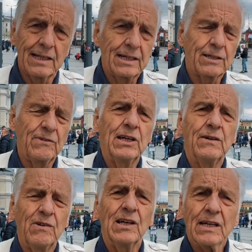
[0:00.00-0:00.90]
like
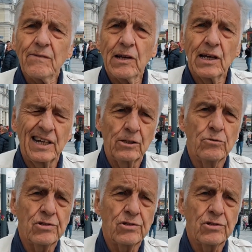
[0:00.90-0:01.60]
we like to